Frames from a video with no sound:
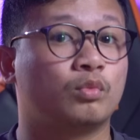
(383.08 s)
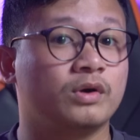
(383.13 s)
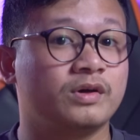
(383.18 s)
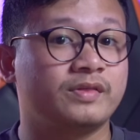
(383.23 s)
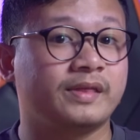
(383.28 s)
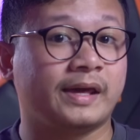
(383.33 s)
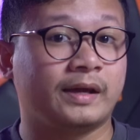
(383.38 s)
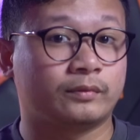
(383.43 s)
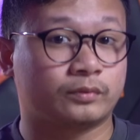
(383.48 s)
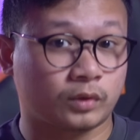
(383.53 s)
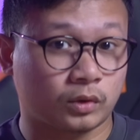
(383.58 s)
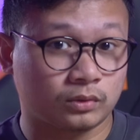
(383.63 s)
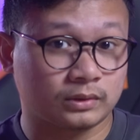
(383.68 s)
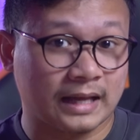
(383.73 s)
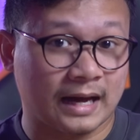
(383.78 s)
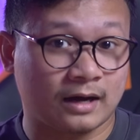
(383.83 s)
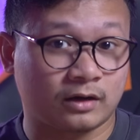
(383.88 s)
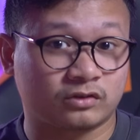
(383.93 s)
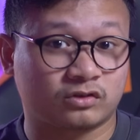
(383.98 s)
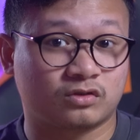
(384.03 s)
with a
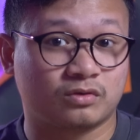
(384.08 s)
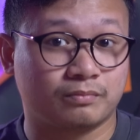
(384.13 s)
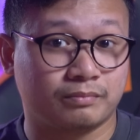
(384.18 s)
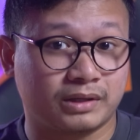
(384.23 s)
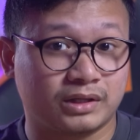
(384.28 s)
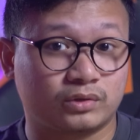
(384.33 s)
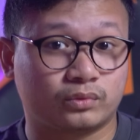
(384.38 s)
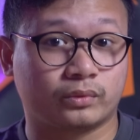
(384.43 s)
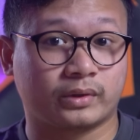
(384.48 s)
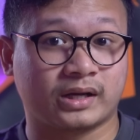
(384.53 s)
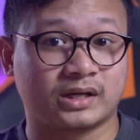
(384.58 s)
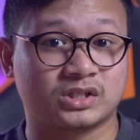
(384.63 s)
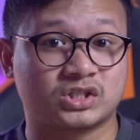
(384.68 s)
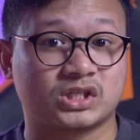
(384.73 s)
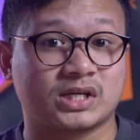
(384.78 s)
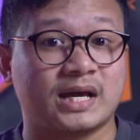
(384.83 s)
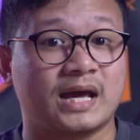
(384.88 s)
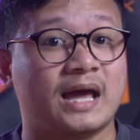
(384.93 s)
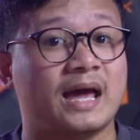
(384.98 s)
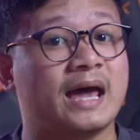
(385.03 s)
rollout to
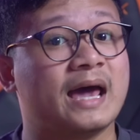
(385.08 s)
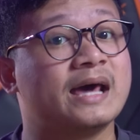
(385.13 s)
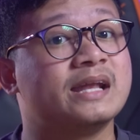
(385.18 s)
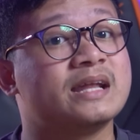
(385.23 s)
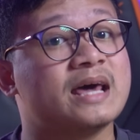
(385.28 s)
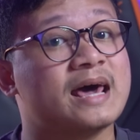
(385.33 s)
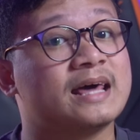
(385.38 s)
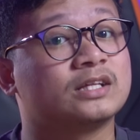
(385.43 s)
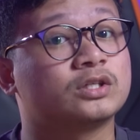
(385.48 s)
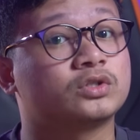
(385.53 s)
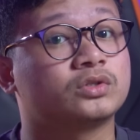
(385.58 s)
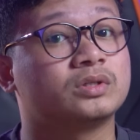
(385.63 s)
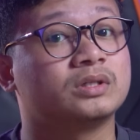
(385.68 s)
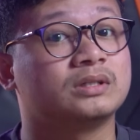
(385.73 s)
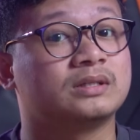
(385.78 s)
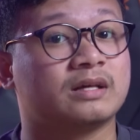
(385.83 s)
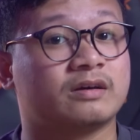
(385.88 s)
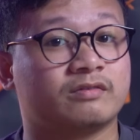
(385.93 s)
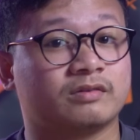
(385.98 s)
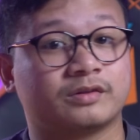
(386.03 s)
mid-range and
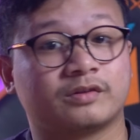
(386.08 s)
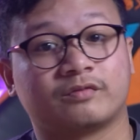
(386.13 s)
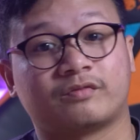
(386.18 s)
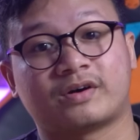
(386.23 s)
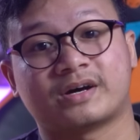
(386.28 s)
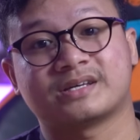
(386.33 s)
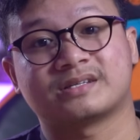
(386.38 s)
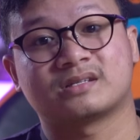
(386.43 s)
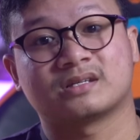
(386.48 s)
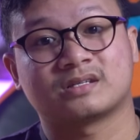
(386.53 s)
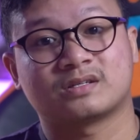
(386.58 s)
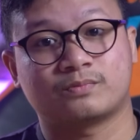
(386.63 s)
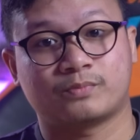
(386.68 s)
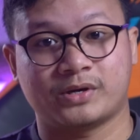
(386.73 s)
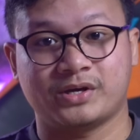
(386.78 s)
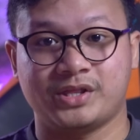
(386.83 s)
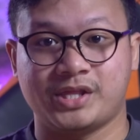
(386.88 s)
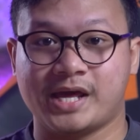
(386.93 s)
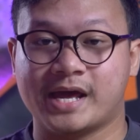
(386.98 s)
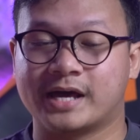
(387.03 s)
entry-level devices
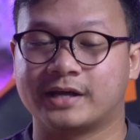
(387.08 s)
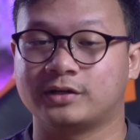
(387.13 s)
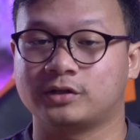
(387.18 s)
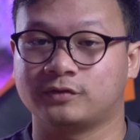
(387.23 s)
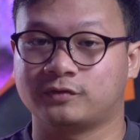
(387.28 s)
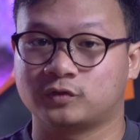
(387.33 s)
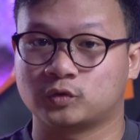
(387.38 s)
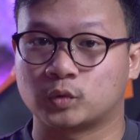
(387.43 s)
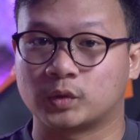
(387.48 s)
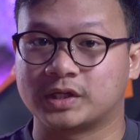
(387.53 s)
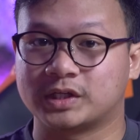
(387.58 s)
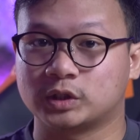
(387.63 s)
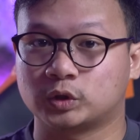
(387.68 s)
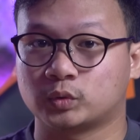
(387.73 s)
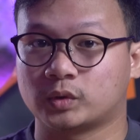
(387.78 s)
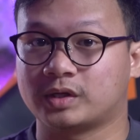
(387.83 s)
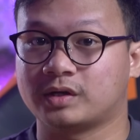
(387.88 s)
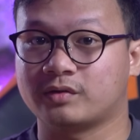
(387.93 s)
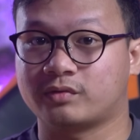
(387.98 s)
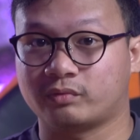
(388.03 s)
by the end of
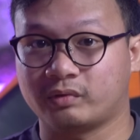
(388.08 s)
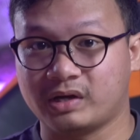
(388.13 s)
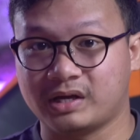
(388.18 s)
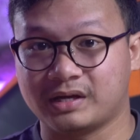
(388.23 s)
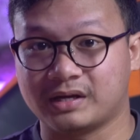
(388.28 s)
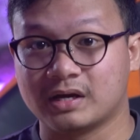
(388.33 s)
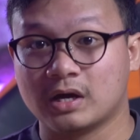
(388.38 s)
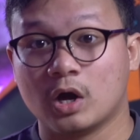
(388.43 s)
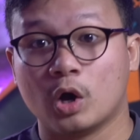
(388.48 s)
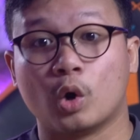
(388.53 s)
2023.